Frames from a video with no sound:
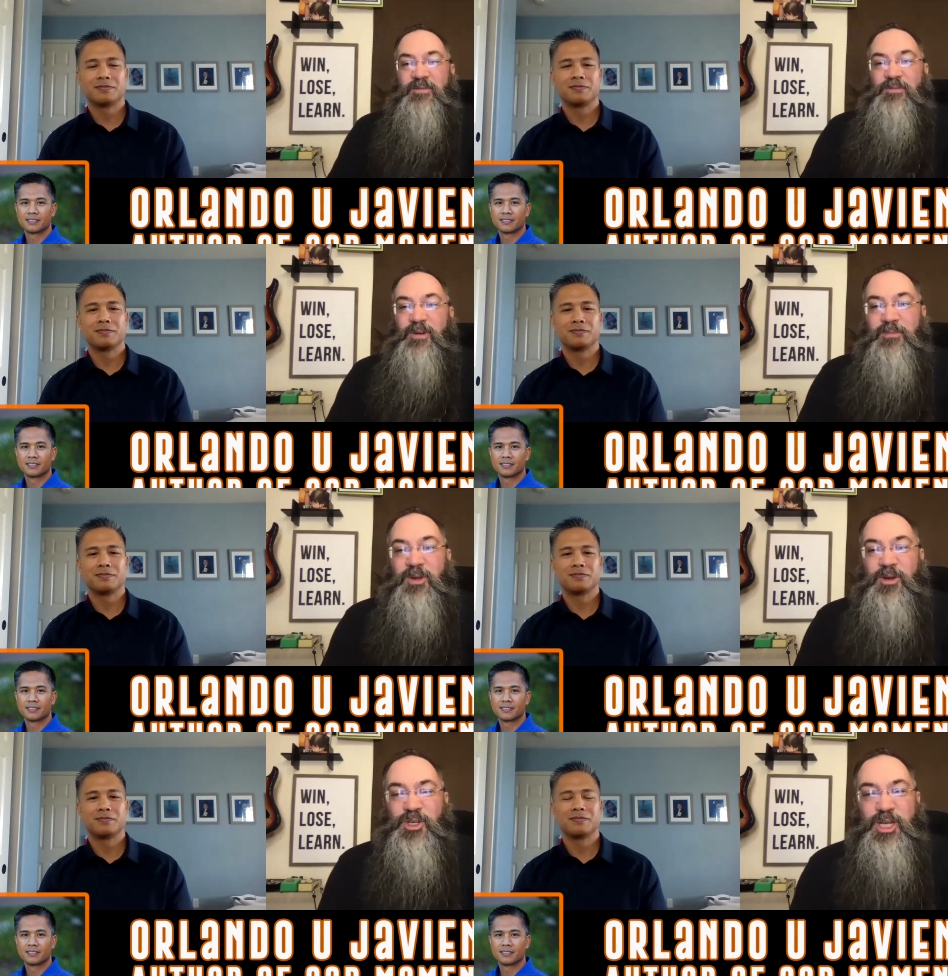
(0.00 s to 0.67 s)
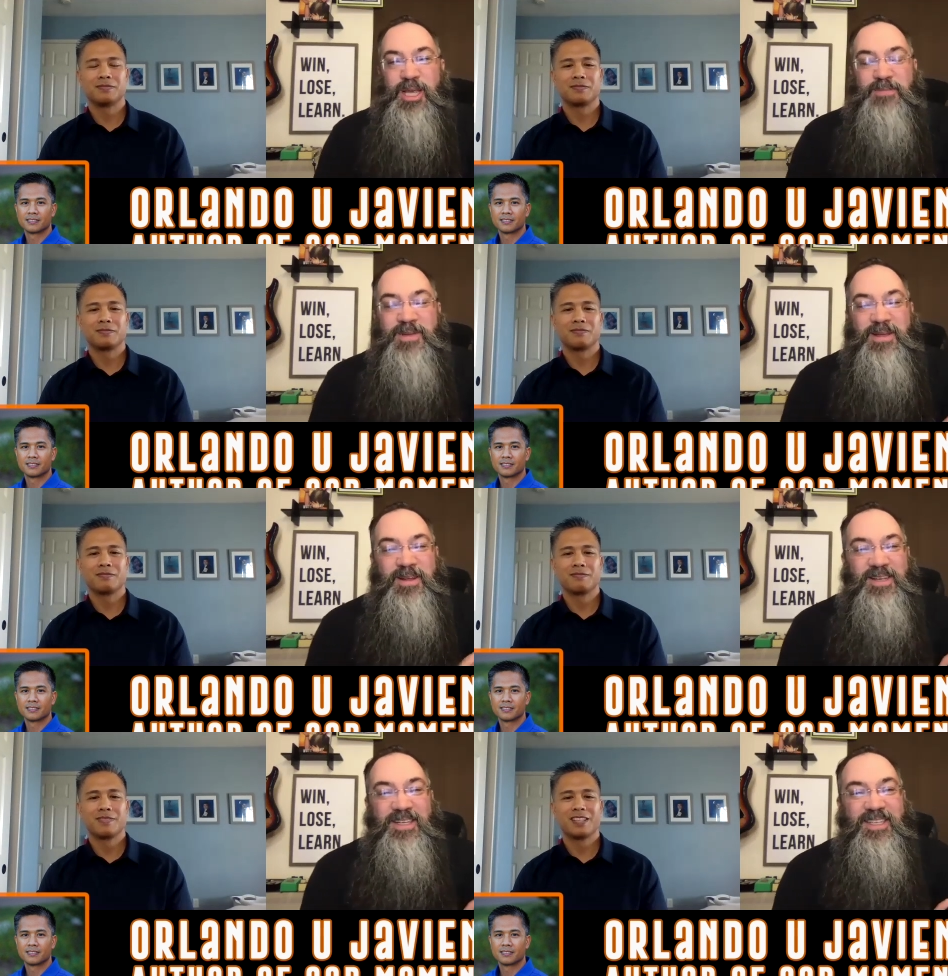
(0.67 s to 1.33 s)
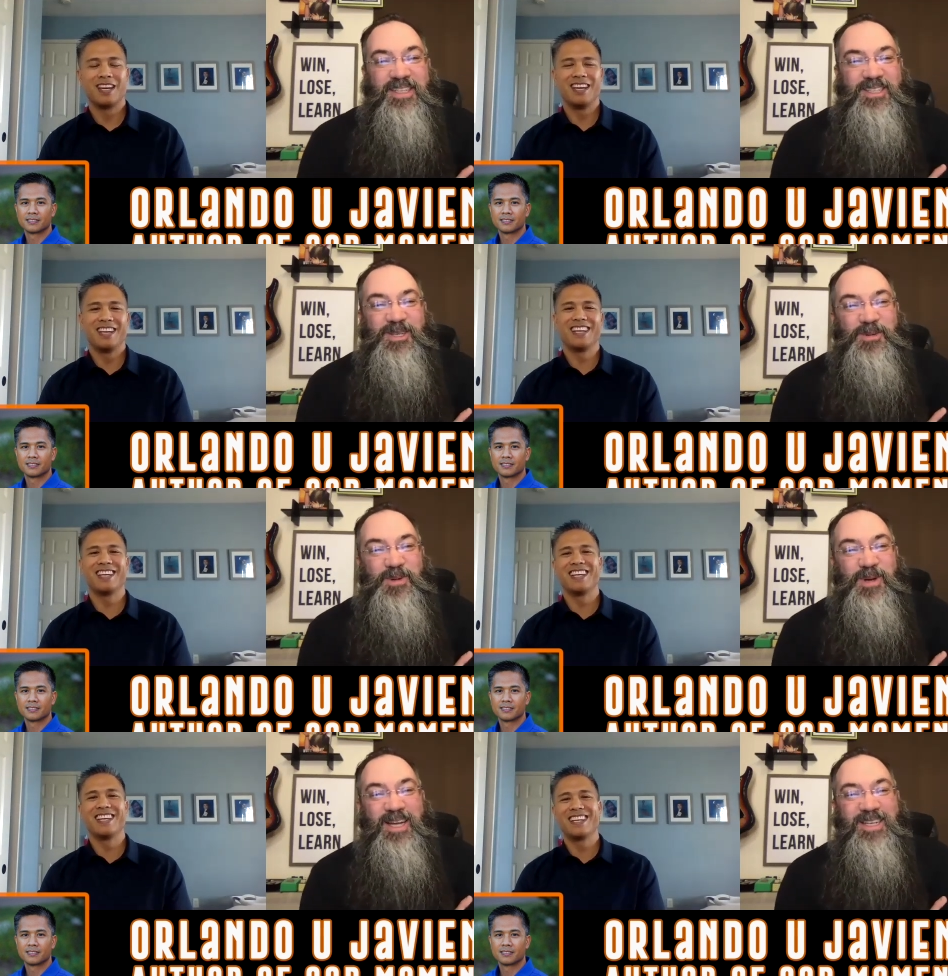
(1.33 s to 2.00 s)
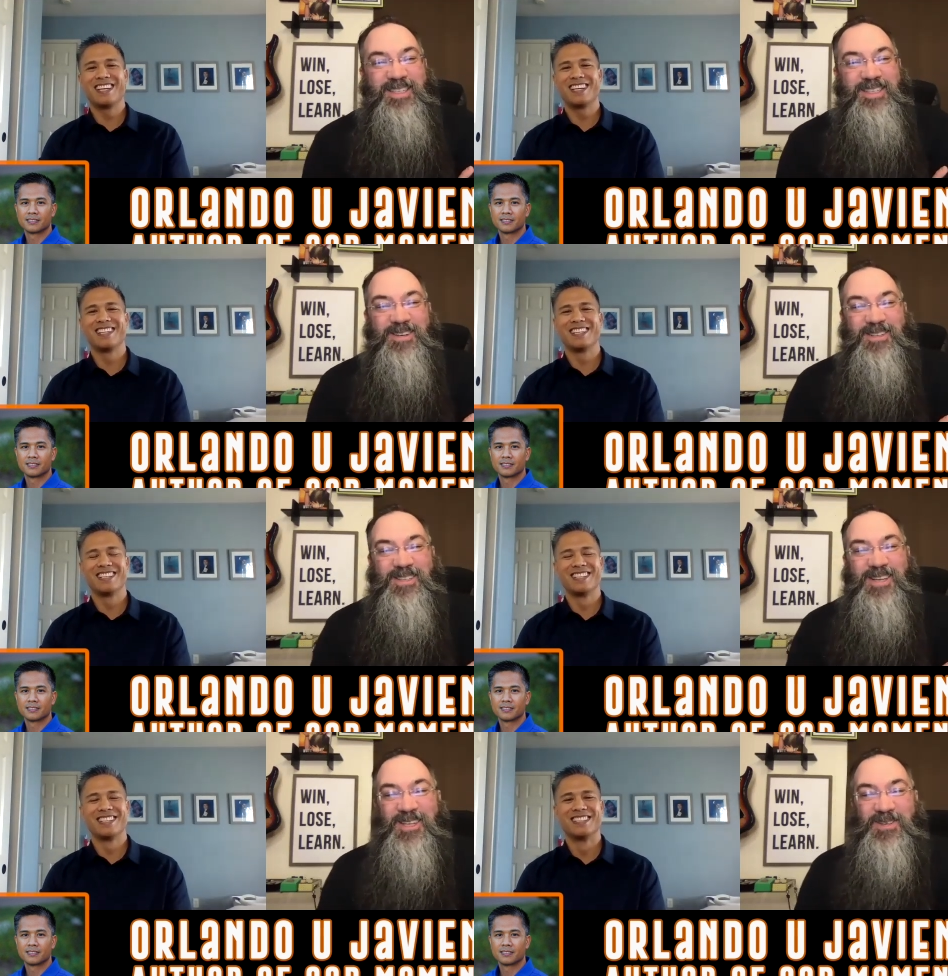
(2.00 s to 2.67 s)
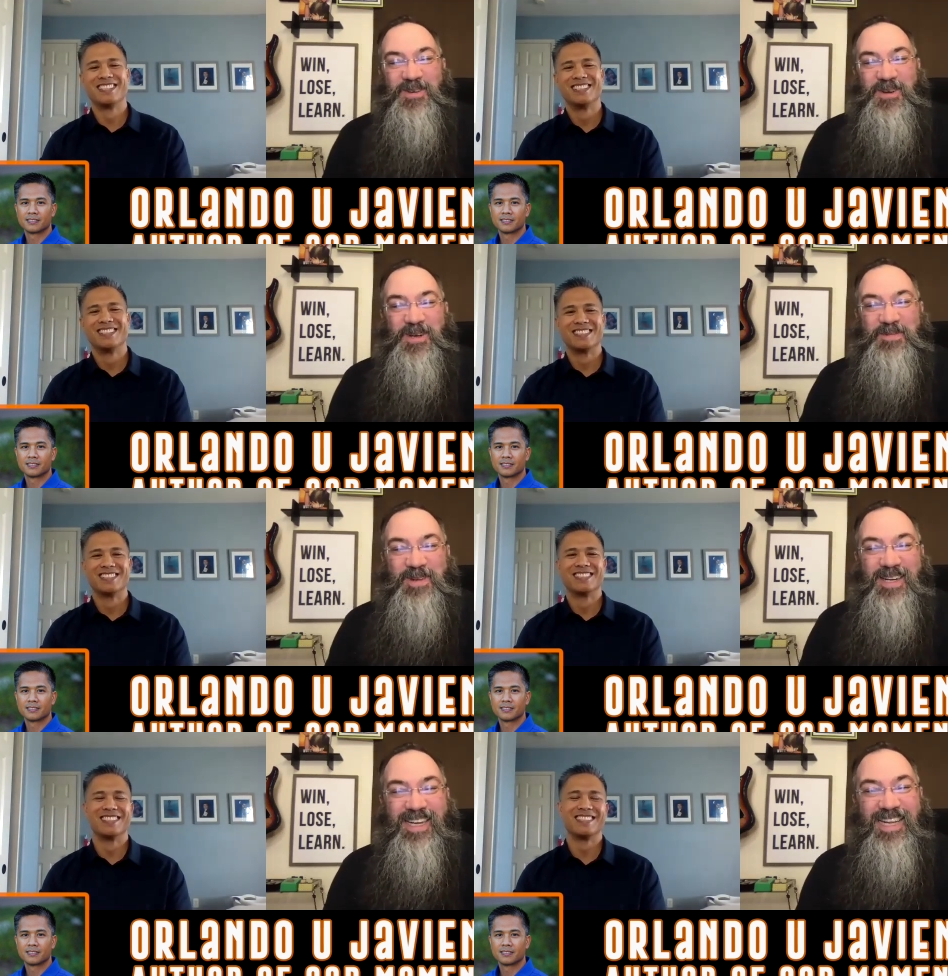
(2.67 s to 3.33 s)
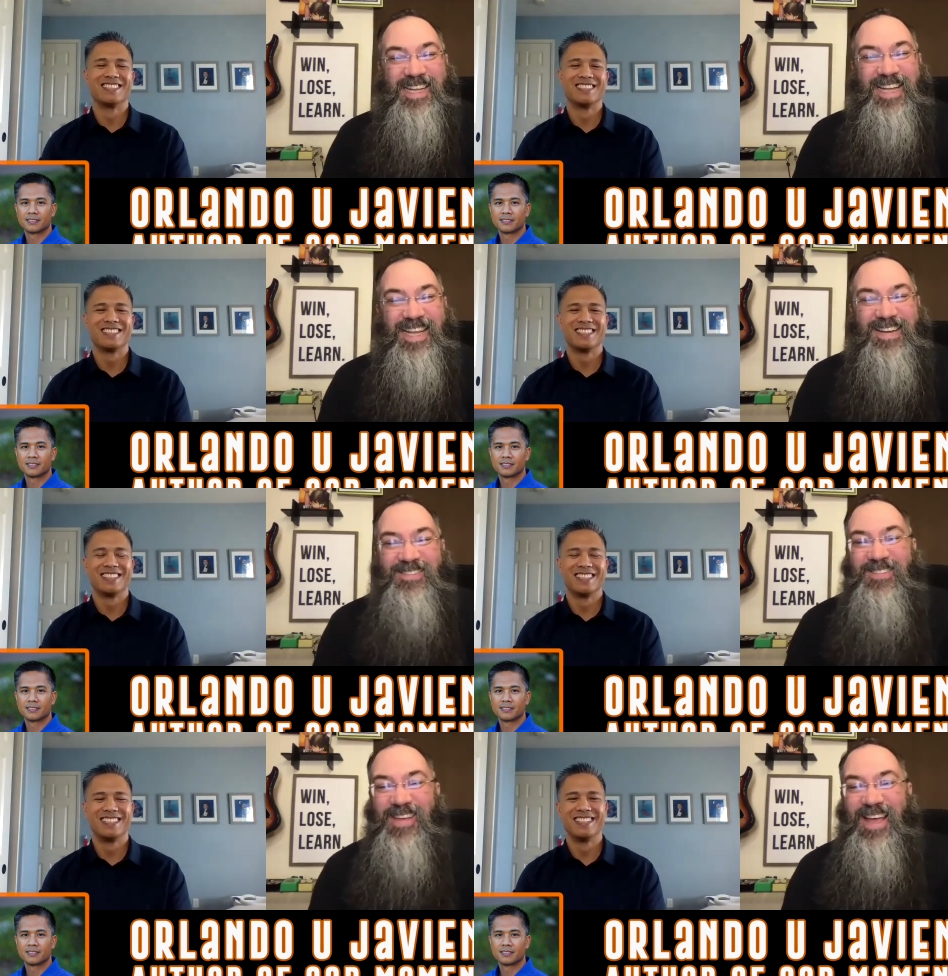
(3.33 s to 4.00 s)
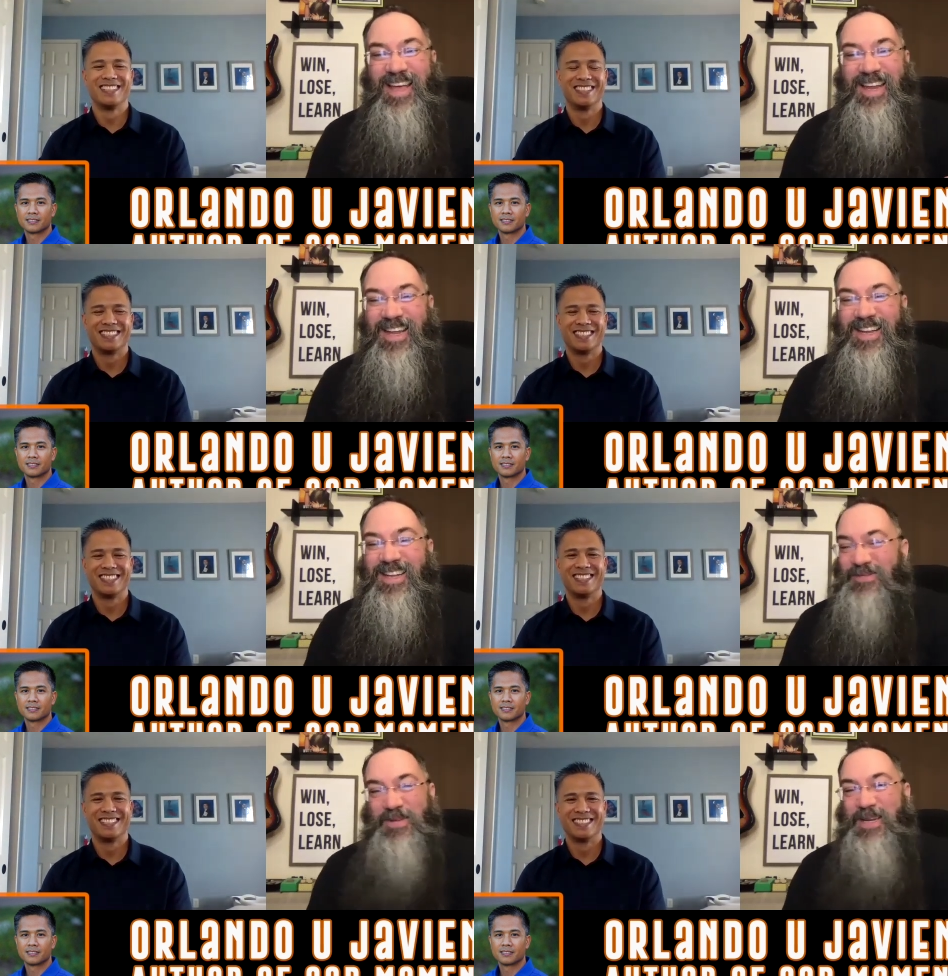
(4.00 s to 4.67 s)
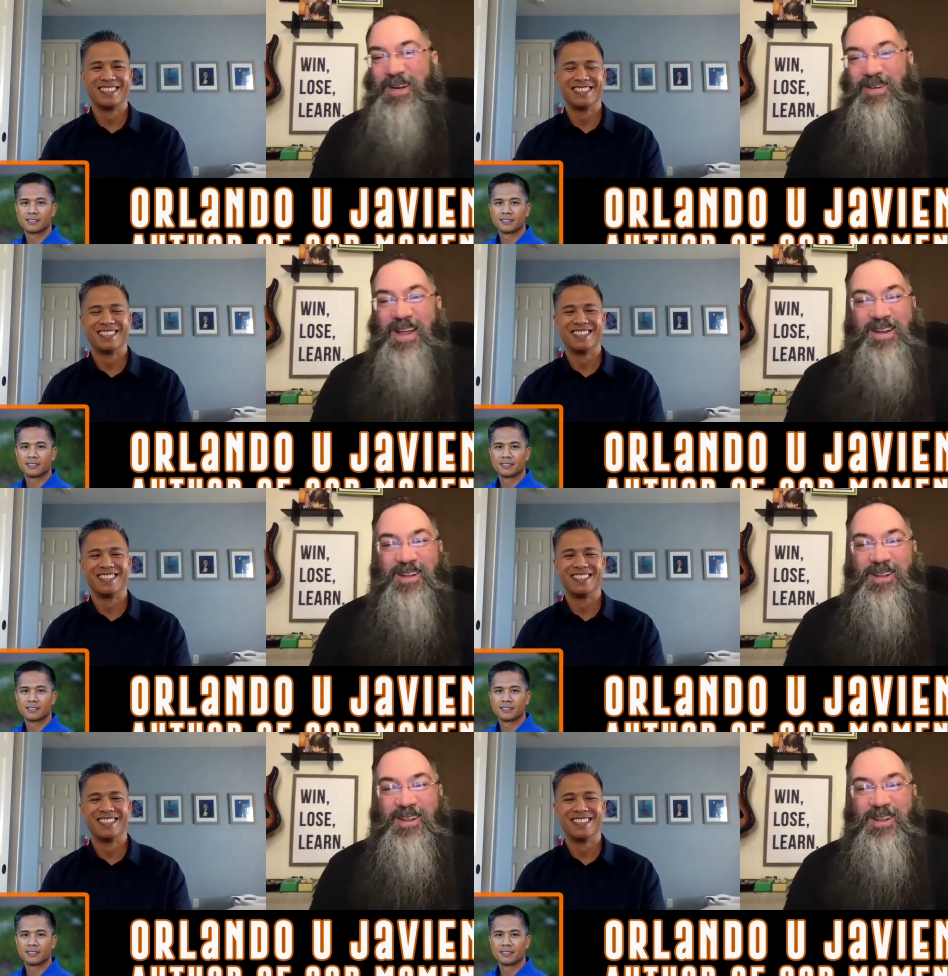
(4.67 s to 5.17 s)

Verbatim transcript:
Speaker 1: from your gym to your son's room. It's been a great little